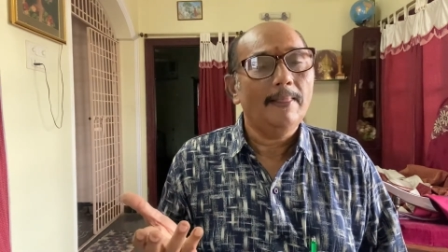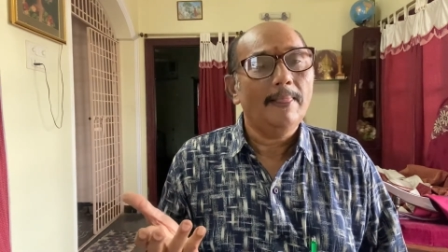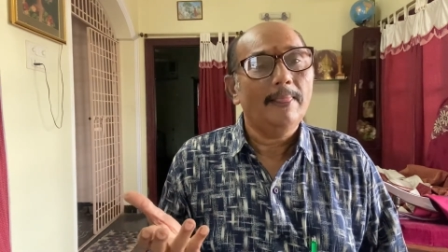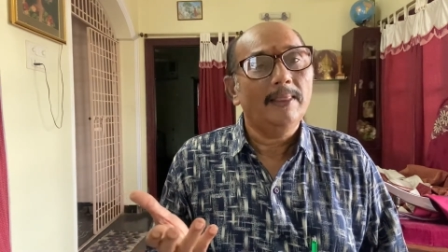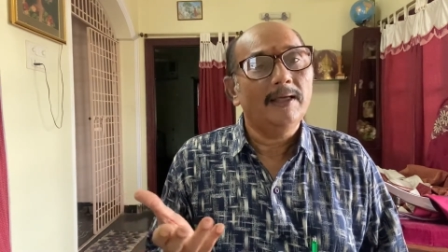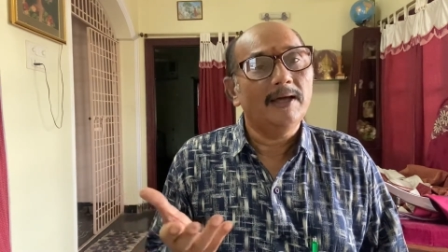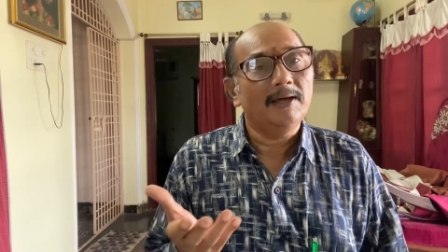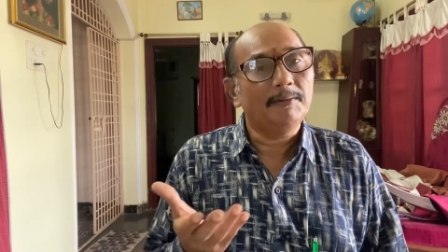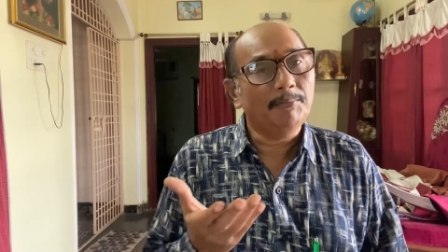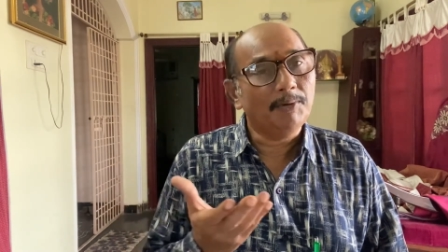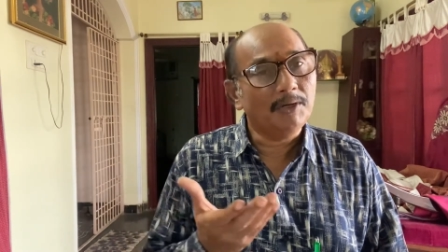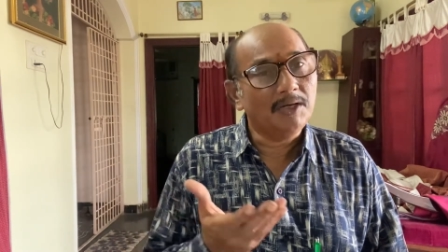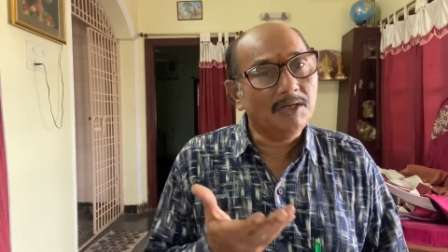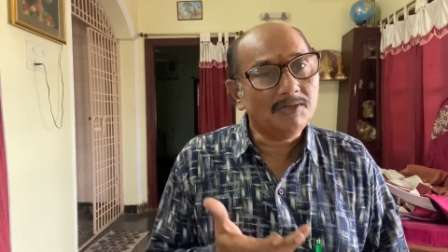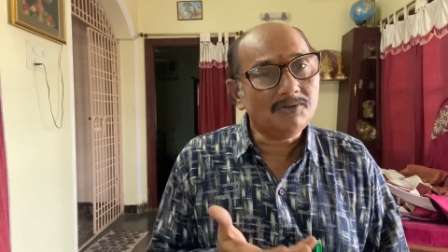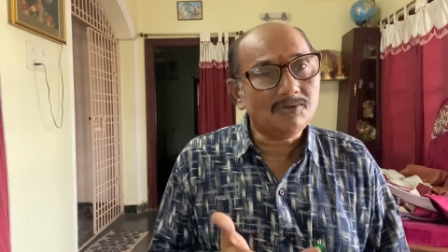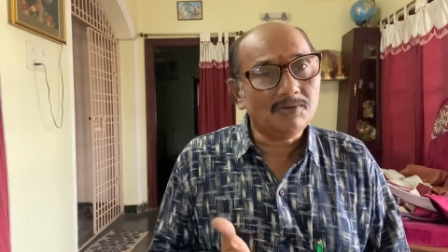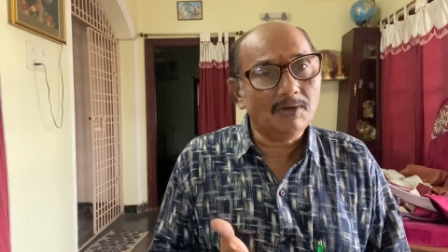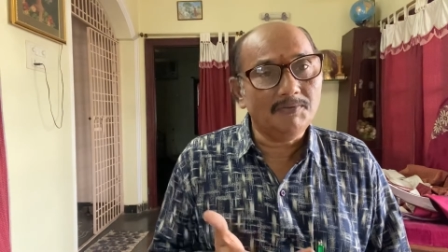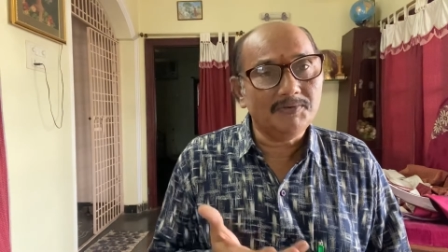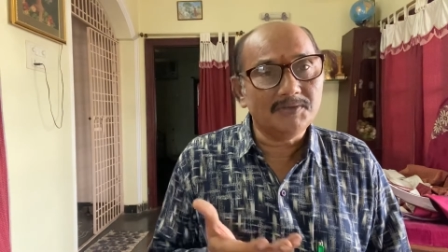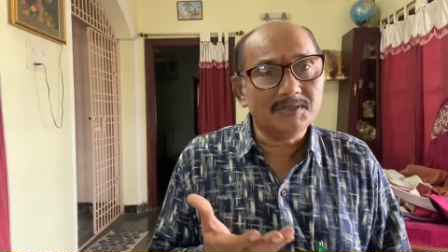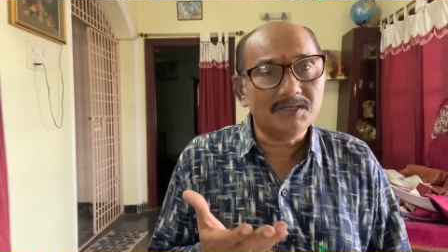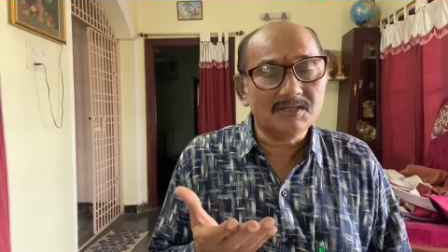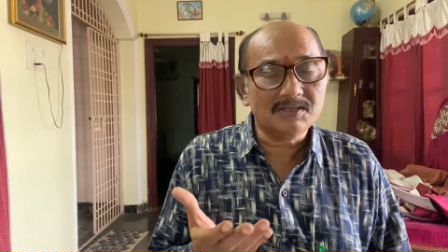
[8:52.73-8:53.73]
A police
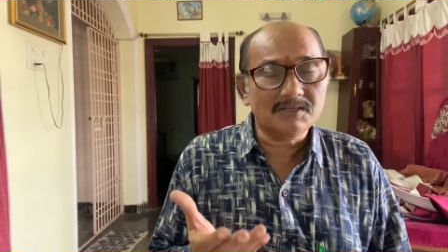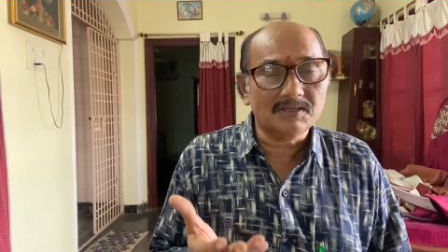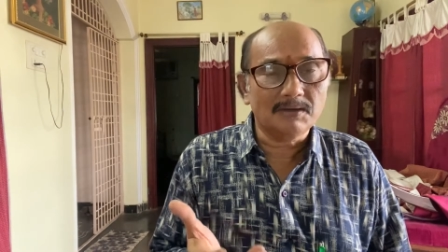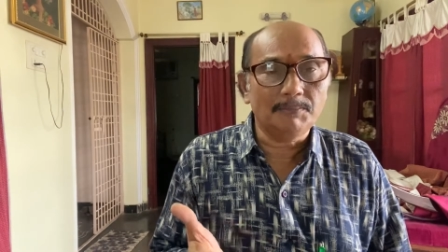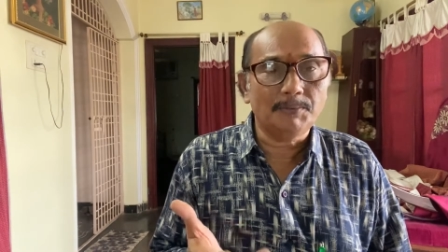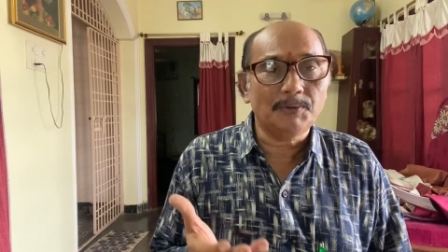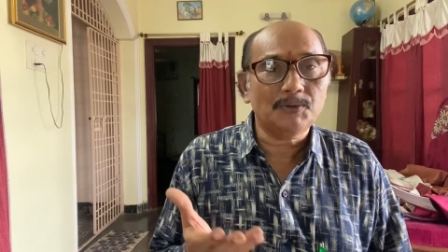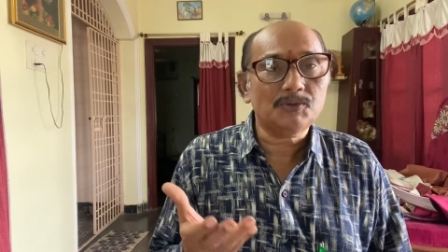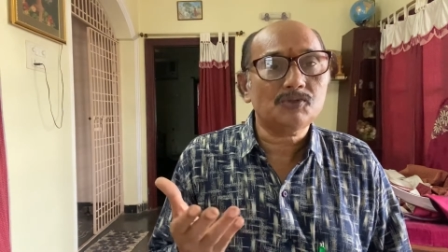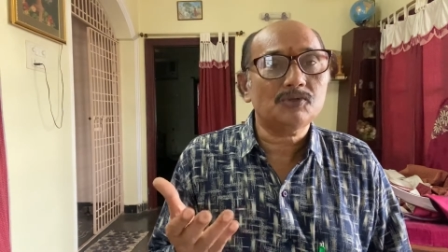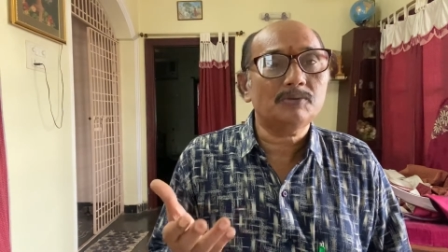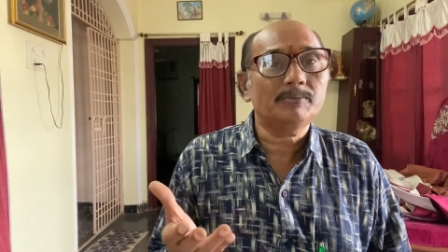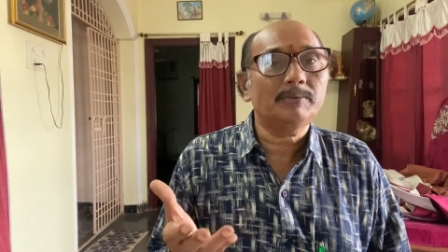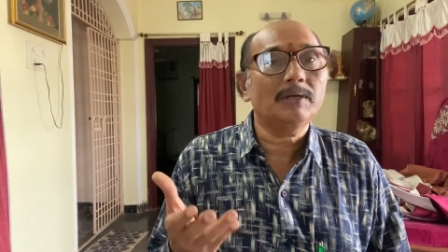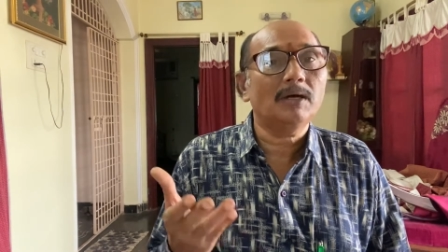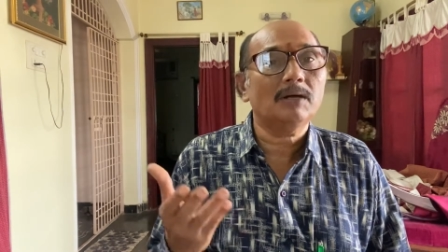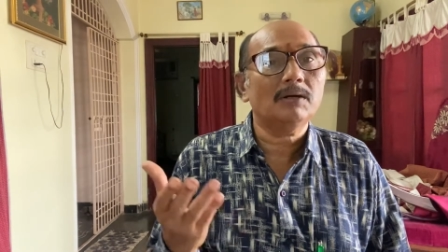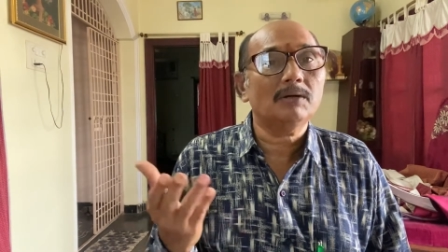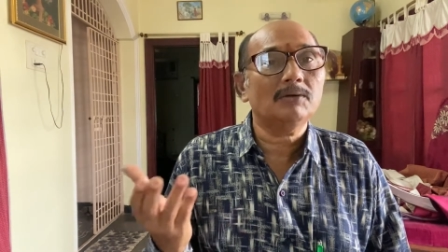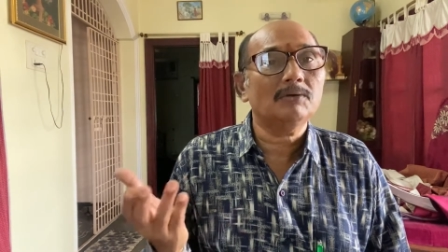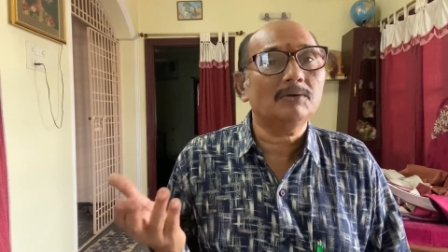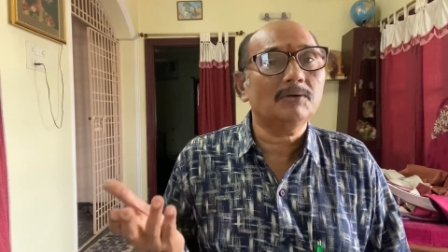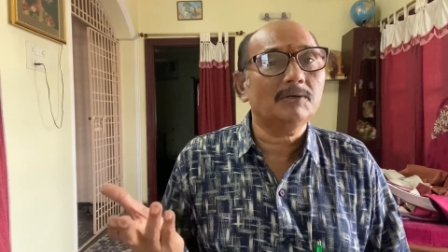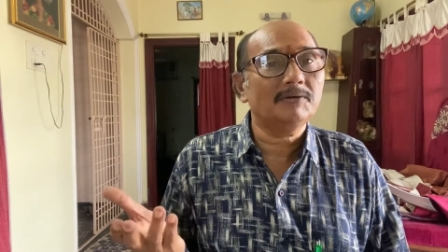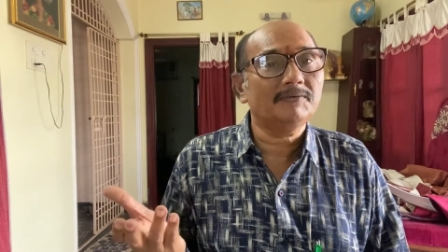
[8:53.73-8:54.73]
officer is supposed to be on
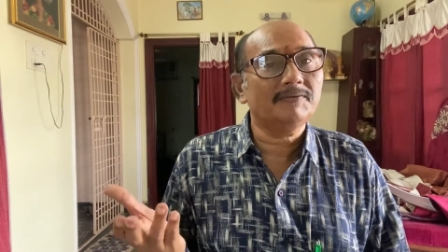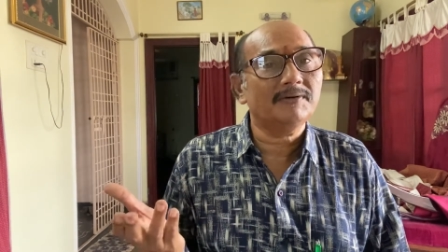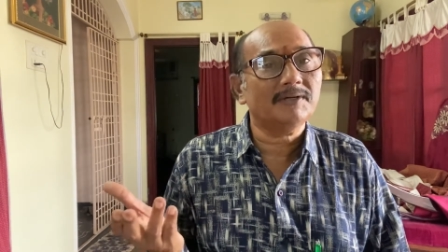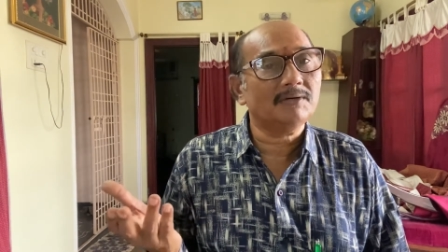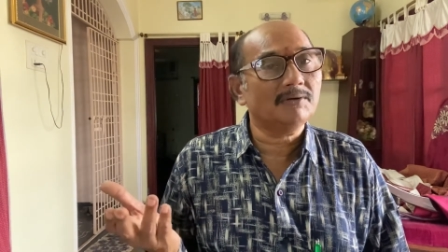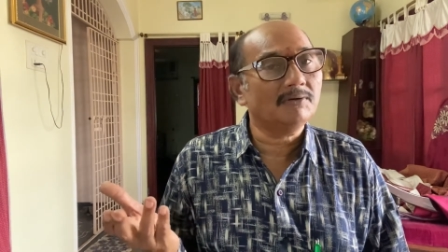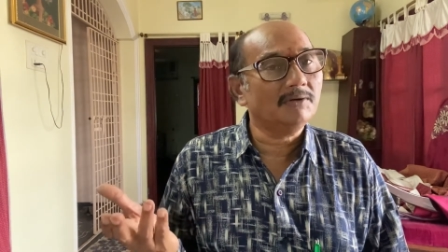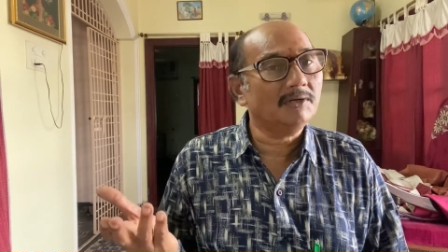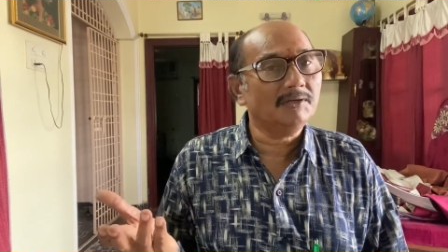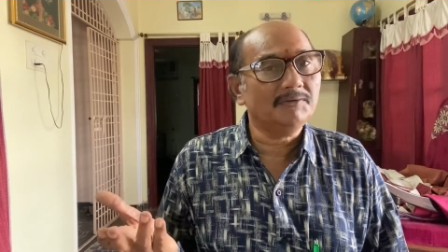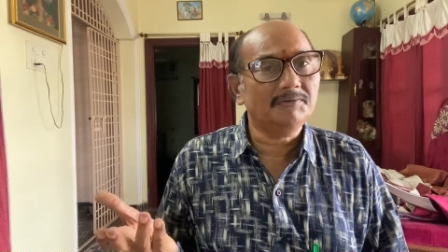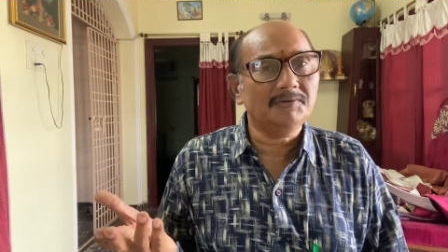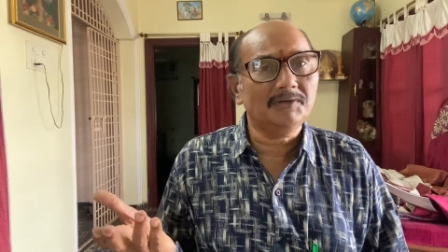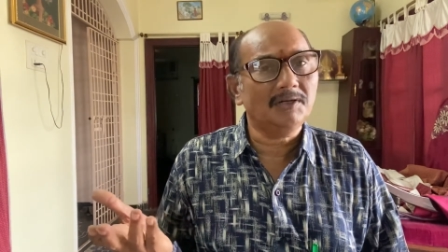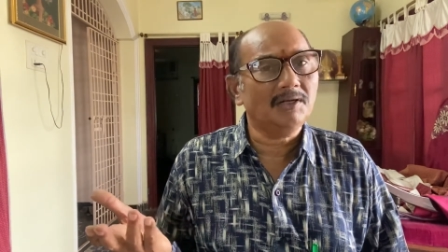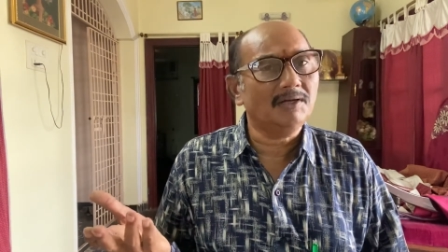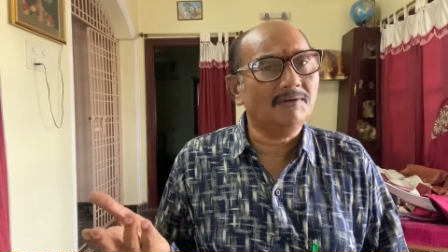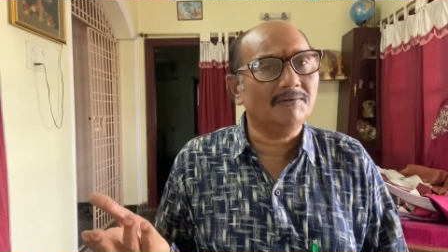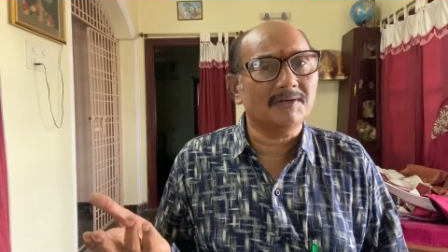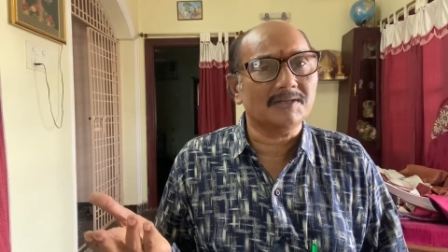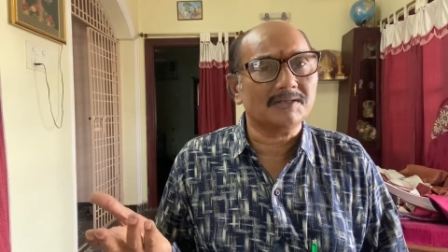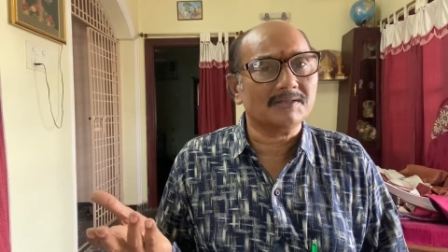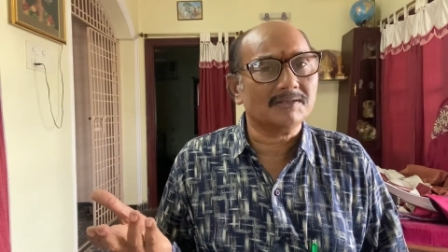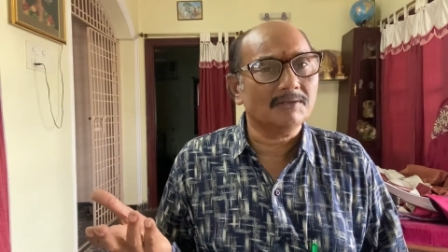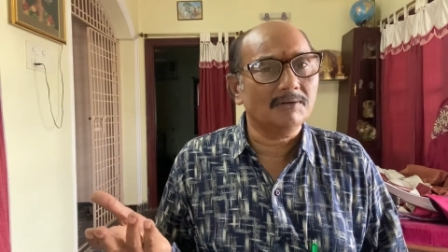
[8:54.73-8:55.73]
duty for 24
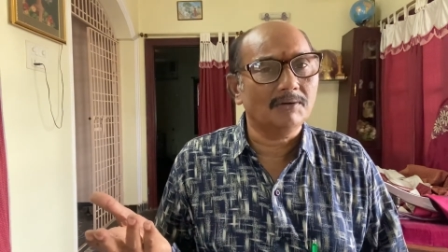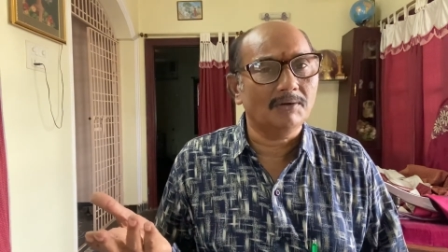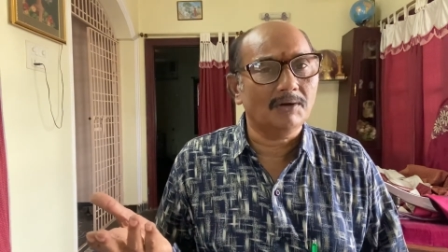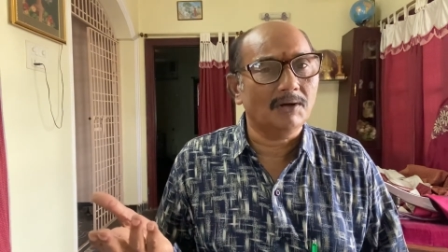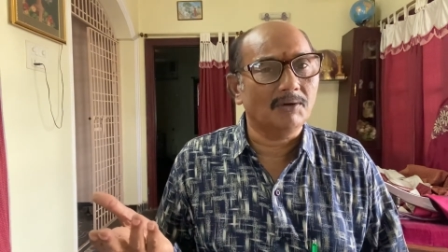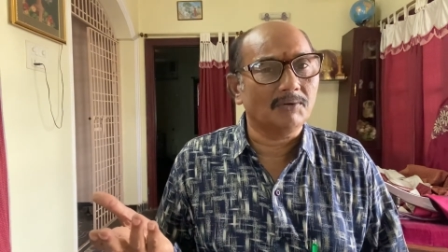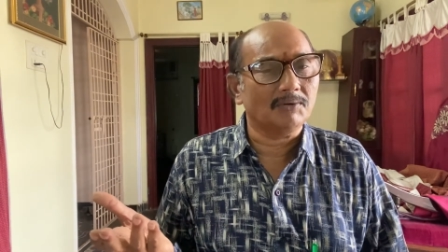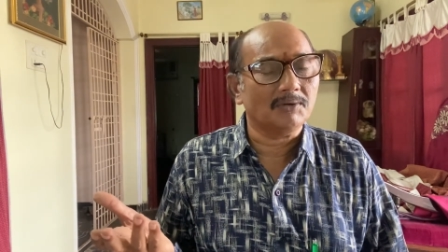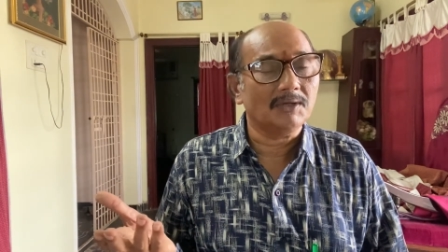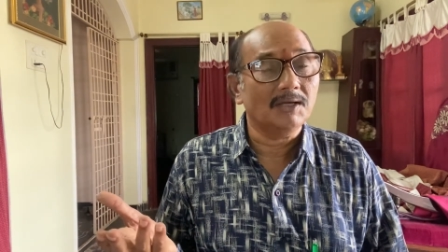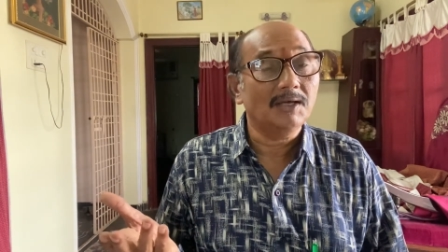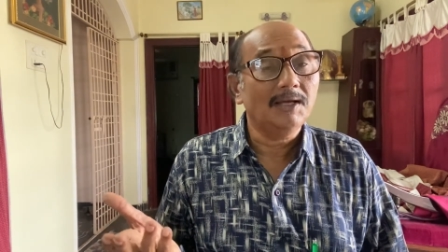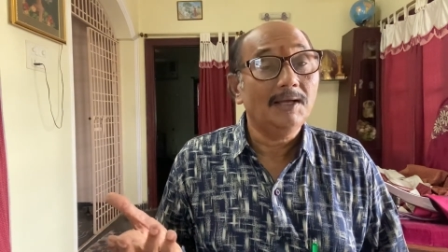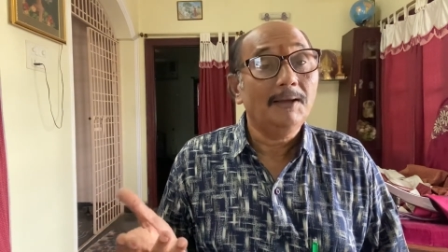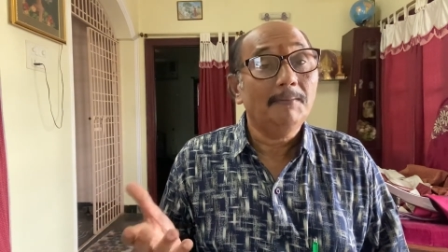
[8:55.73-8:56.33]
hours, no doubt.